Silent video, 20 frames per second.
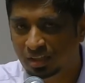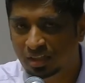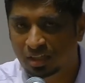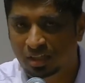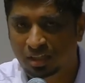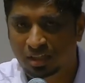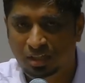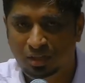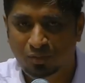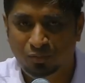A
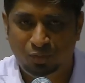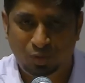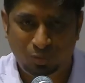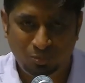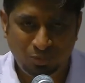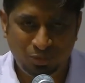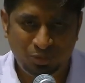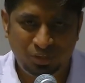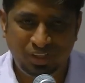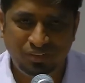warm good
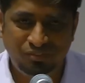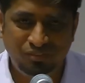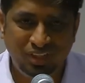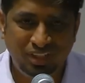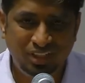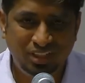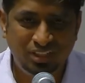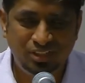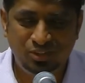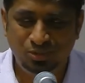evening
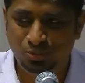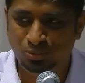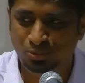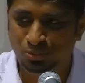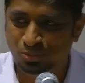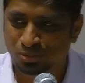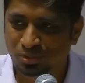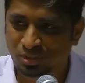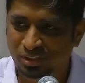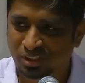to
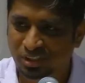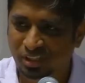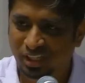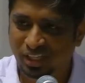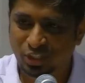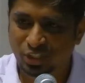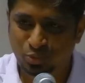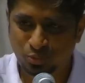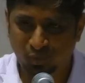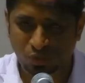each one
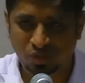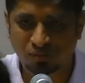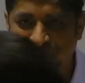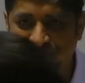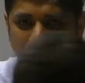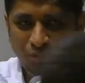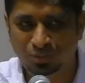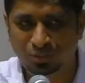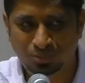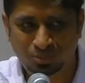of you.
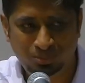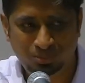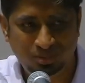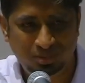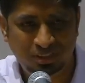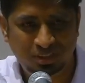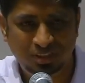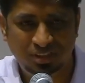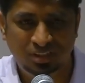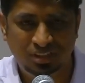
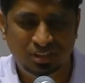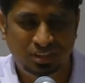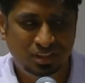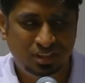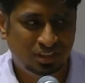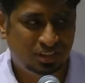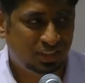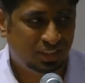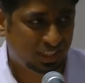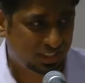
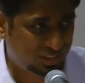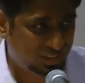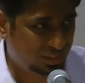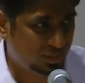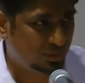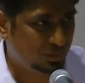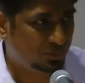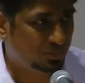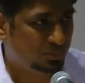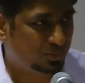Thank you,
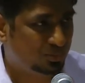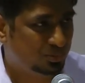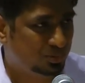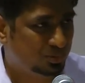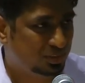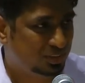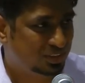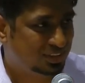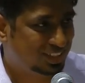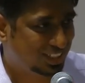
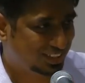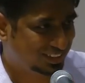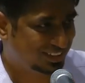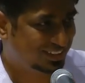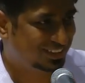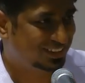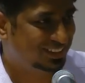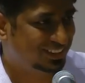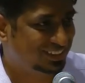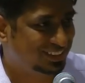Southern
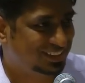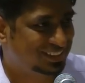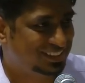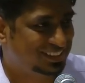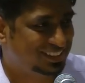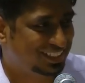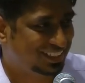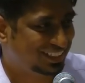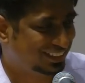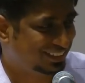
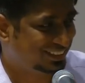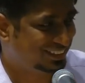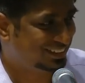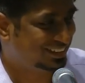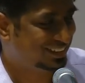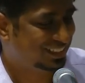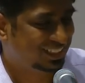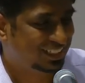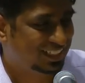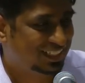singers,
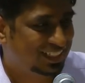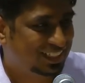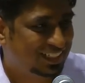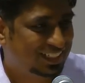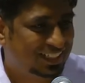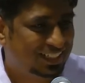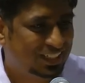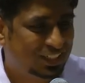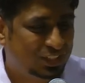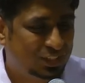
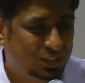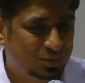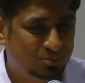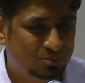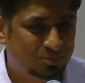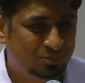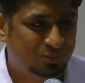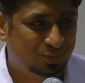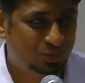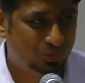for the
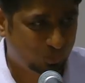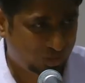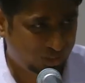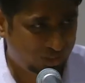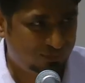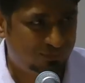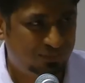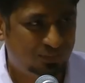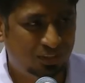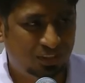wonderful
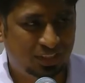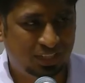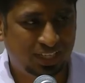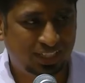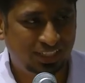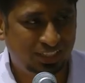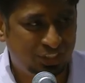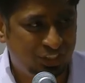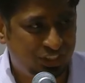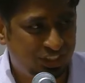
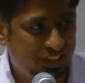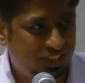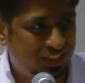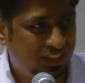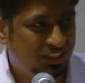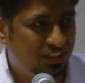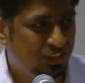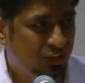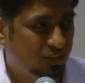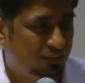rendition
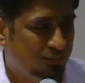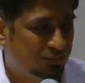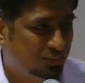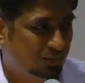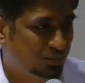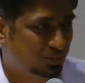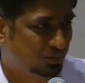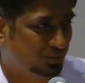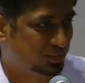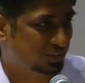of
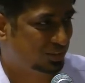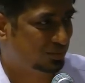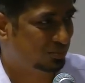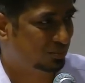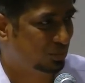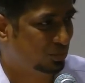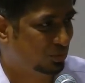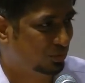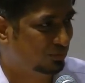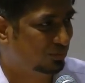those
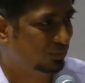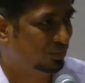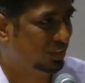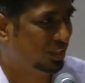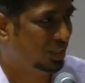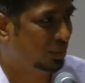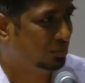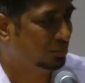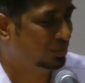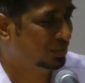beautiful
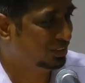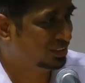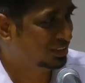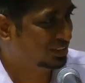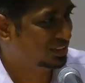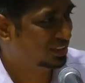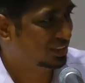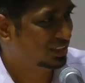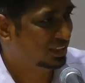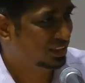numbers.
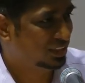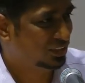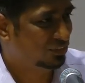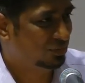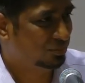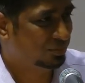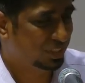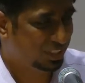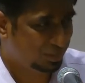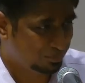We've been
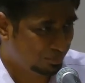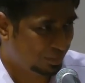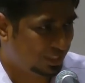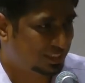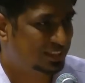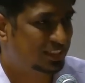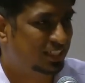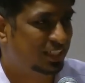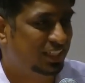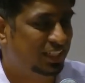
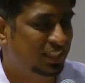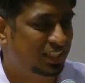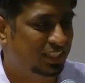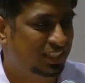immensely